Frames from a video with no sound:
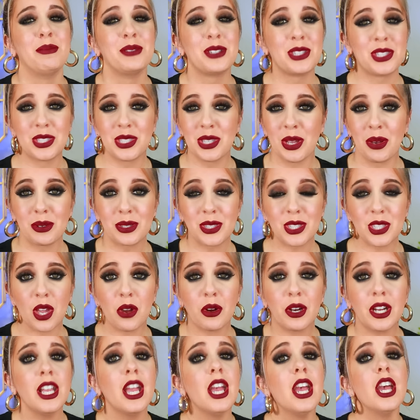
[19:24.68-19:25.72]
I'm so
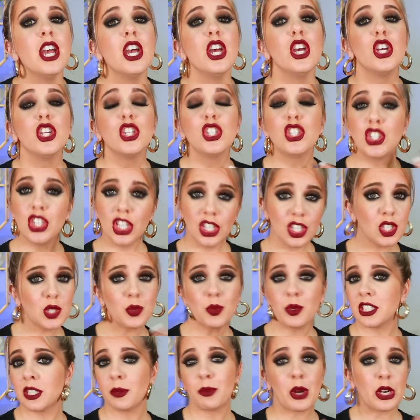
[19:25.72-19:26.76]
sorry. She just
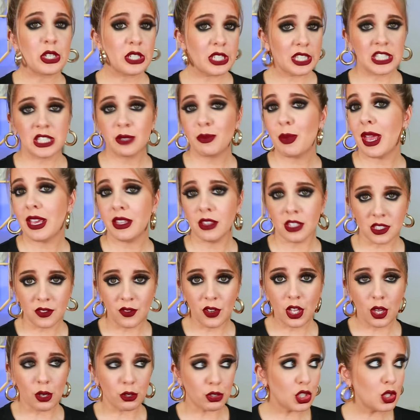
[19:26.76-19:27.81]
wants to participate in this
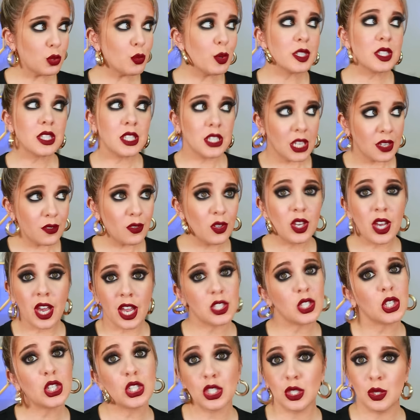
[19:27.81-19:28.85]
video. She wants to give you
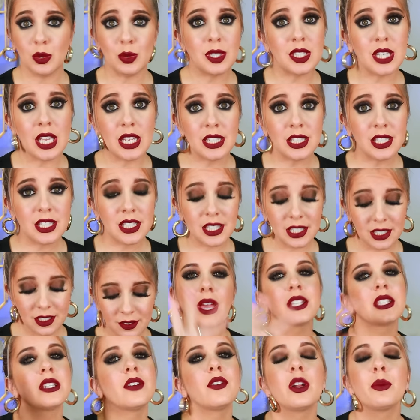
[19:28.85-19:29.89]
guys her two cents.
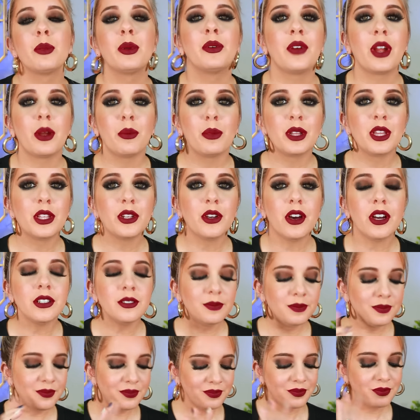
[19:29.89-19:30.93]
Because I've already been rambling
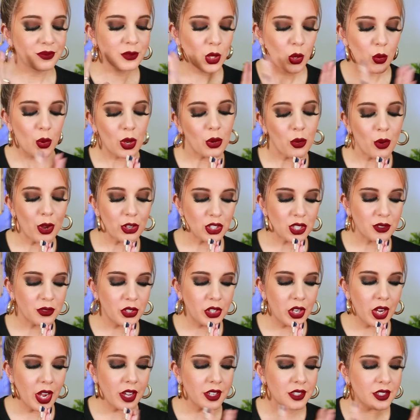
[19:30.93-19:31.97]
on. Quick question
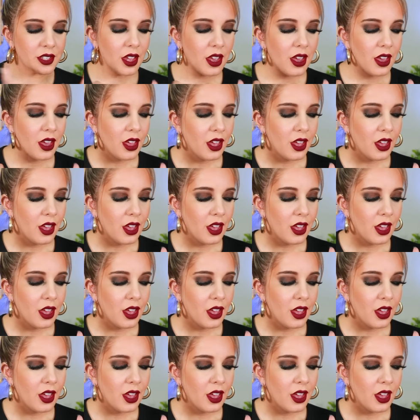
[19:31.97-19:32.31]
for you guys.